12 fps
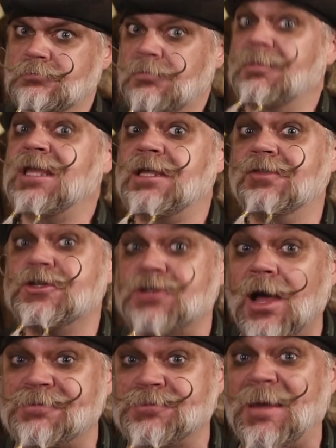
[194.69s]
Meaning the
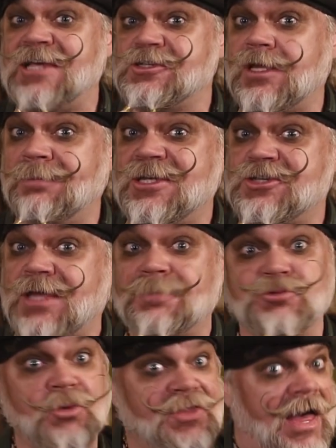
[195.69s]
top space can be
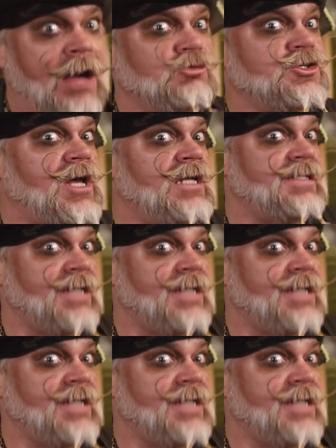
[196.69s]
skipped without a